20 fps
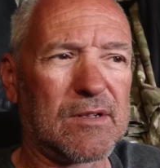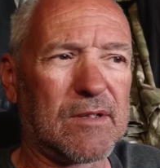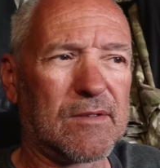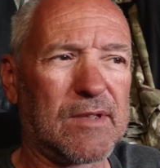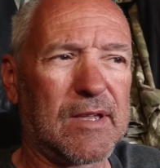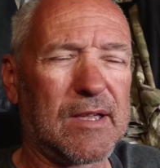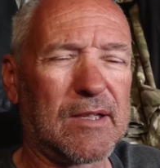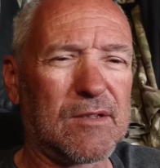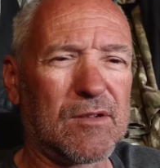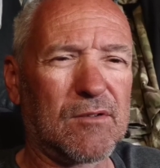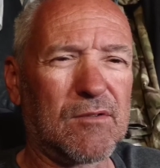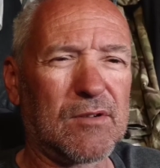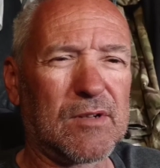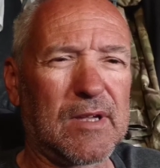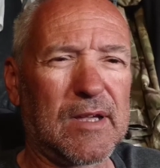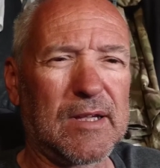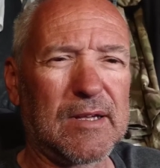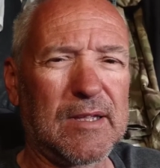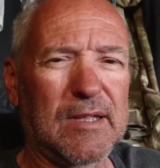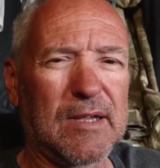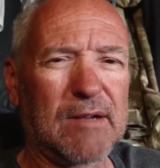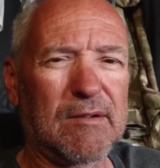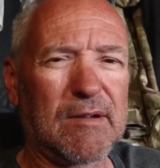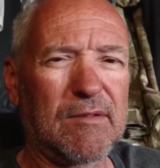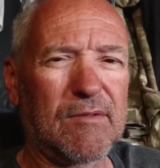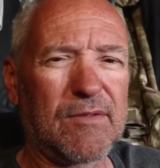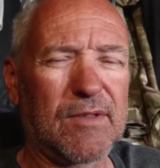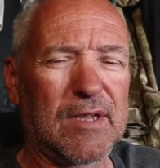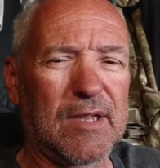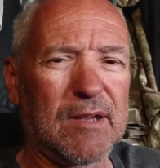Now that's a good idea
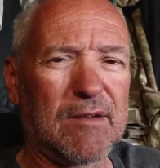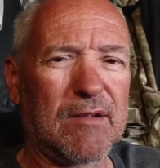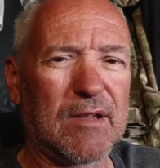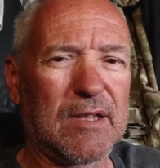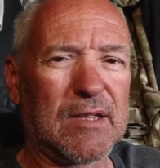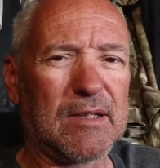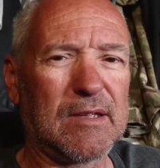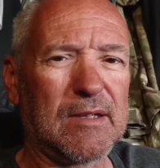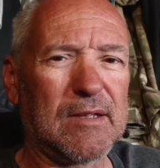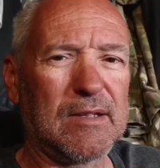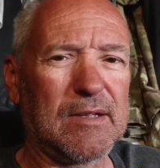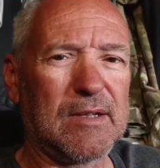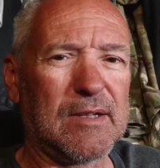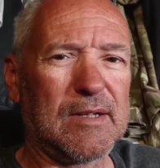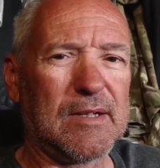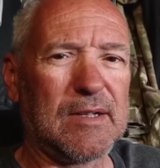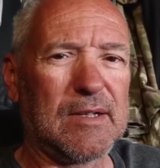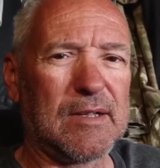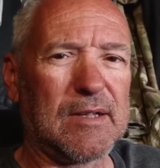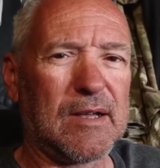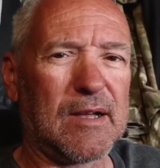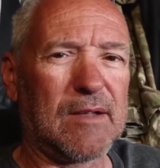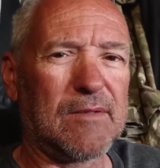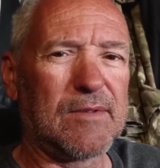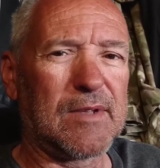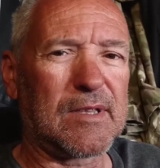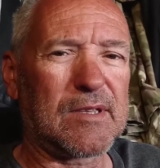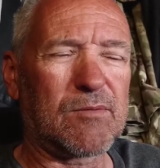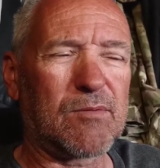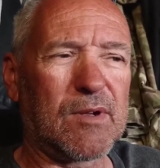in theory, and
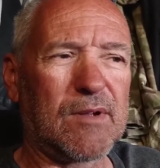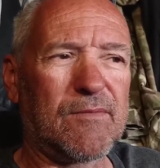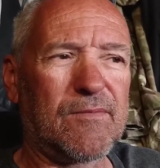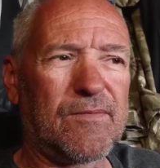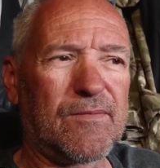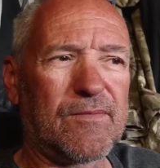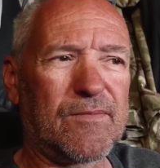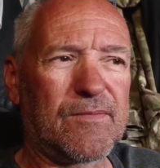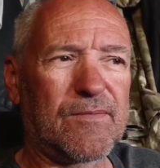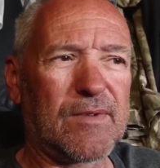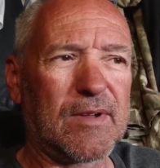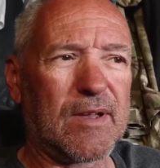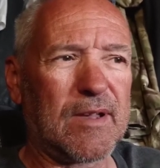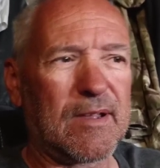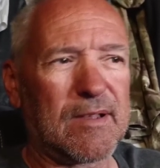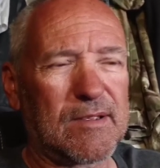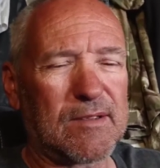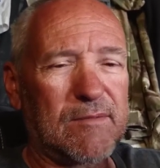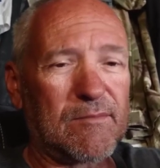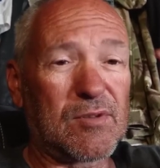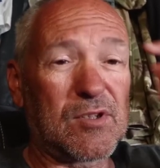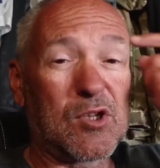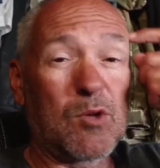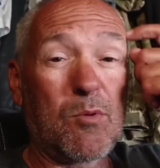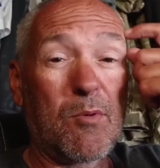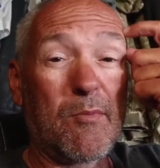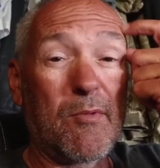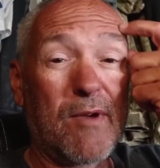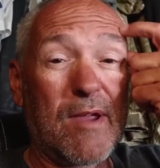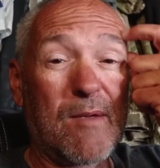that's where
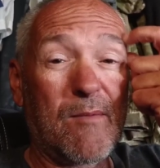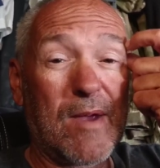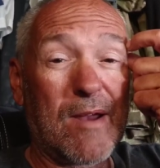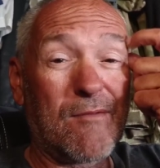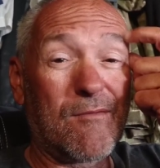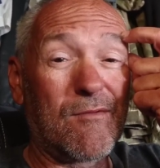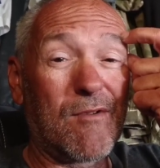Supermarine went